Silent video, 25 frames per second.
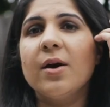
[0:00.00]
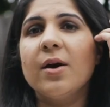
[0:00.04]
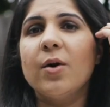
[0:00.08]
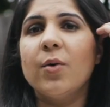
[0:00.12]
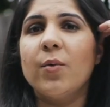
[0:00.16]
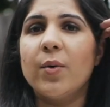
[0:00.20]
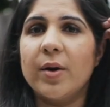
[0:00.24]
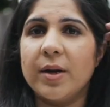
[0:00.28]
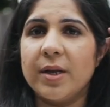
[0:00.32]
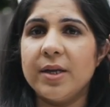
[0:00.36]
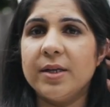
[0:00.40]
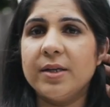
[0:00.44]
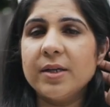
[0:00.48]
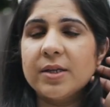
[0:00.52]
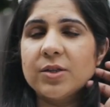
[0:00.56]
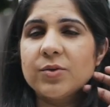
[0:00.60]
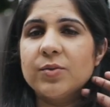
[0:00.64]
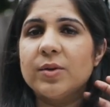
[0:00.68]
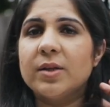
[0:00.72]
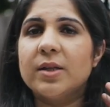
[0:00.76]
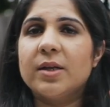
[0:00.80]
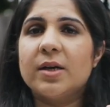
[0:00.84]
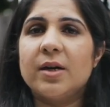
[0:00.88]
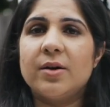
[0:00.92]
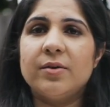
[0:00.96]
What he does
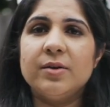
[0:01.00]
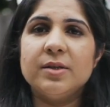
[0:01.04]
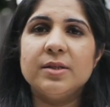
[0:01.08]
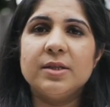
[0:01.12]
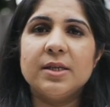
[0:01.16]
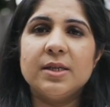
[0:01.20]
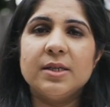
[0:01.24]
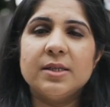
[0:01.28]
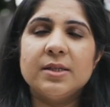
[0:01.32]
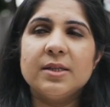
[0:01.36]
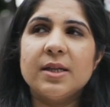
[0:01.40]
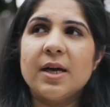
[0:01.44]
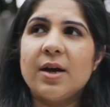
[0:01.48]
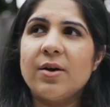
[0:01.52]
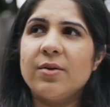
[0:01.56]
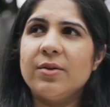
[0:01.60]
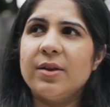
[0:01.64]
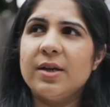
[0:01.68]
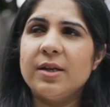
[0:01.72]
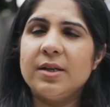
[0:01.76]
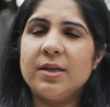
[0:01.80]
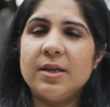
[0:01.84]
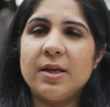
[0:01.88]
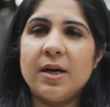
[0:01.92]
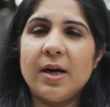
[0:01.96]
with curries is, now
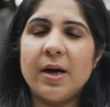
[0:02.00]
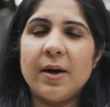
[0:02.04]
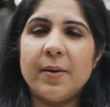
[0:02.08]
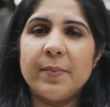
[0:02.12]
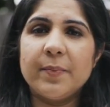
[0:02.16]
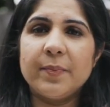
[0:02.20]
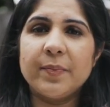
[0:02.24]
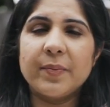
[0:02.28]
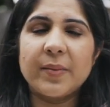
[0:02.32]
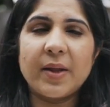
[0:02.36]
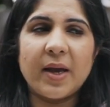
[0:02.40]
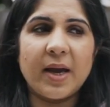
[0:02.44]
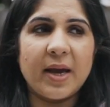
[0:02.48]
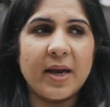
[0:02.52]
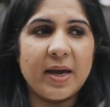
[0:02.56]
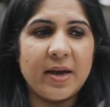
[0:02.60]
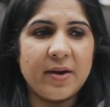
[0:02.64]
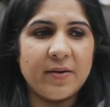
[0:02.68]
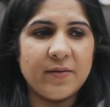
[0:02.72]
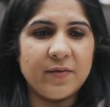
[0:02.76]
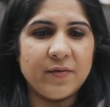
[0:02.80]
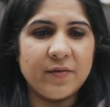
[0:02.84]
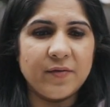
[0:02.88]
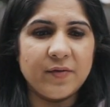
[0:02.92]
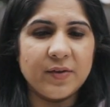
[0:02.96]
that I
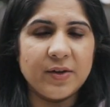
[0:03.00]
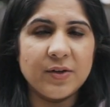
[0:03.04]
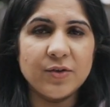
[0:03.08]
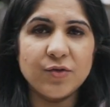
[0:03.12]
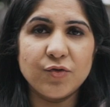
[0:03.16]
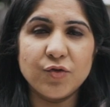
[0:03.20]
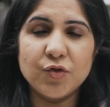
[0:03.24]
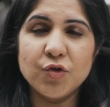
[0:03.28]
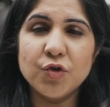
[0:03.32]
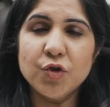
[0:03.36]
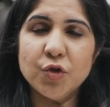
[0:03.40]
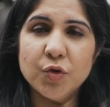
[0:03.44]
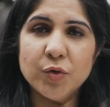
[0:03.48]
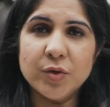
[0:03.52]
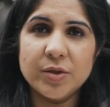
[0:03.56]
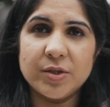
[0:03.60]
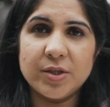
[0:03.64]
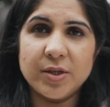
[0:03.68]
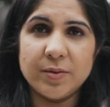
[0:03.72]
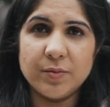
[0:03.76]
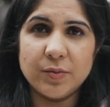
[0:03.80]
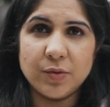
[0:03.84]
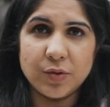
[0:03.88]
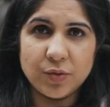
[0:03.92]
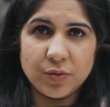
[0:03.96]
have introduced
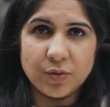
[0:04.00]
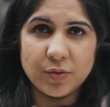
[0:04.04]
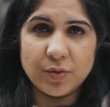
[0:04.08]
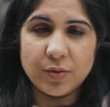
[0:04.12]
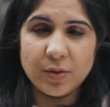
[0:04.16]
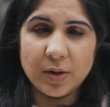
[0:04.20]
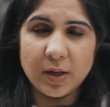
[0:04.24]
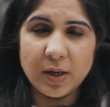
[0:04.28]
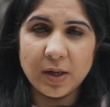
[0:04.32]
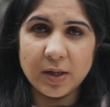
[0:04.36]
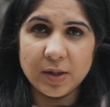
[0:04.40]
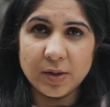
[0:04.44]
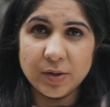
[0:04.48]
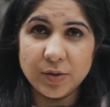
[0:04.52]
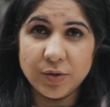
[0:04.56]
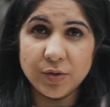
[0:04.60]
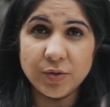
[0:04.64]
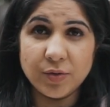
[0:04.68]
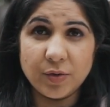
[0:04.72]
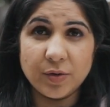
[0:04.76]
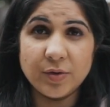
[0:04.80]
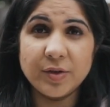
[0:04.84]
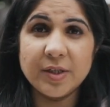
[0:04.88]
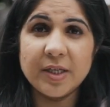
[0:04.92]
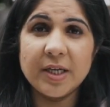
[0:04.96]
him to
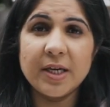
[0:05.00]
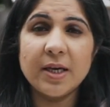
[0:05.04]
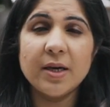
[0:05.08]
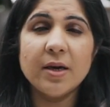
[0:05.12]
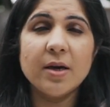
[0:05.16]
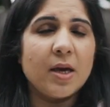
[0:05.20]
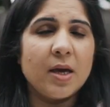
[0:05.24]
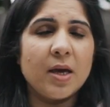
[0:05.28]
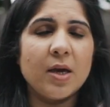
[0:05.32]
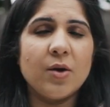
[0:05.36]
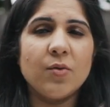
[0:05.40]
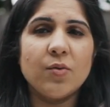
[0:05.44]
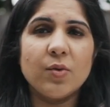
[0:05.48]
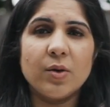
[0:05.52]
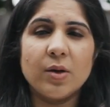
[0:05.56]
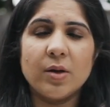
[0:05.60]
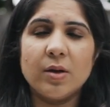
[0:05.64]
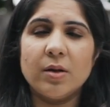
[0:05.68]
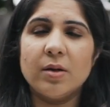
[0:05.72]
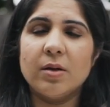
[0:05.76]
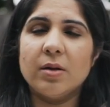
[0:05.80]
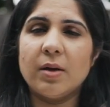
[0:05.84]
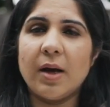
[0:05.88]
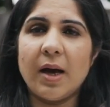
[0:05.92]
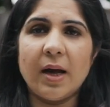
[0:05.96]
roti,
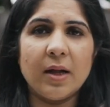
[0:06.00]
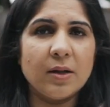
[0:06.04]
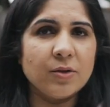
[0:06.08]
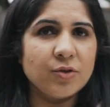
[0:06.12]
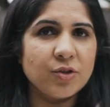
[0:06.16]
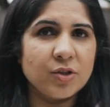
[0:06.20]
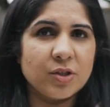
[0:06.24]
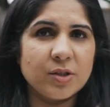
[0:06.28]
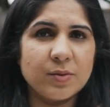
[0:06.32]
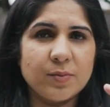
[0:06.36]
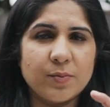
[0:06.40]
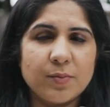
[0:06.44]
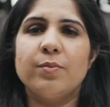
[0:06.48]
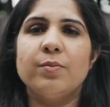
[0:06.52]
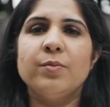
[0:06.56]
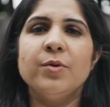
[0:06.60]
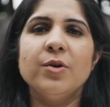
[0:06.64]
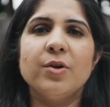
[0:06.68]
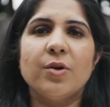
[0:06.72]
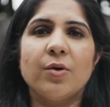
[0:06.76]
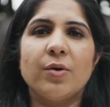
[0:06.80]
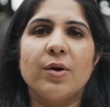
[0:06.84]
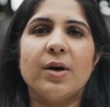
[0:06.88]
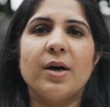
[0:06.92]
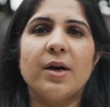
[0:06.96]
I'll just
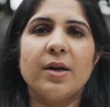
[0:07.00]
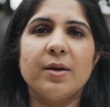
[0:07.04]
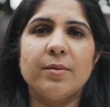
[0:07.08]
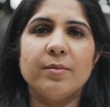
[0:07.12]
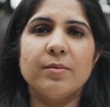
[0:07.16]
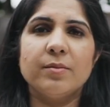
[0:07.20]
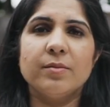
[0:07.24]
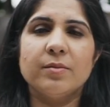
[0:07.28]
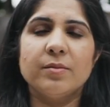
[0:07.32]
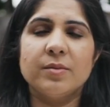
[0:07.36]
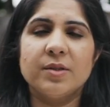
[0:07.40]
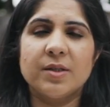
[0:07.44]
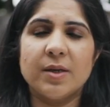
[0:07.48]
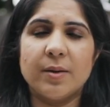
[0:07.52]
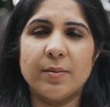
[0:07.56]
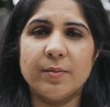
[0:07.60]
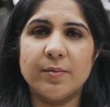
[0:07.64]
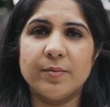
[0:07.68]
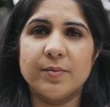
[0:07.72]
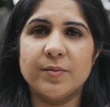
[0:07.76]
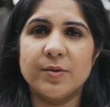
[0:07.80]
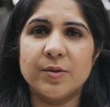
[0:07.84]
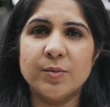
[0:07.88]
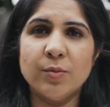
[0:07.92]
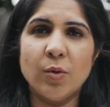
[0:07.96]
cut him
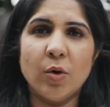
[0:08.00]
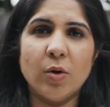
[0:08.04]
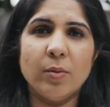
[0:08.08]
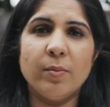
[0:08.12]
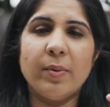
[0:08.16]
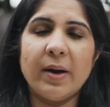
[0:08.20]
some small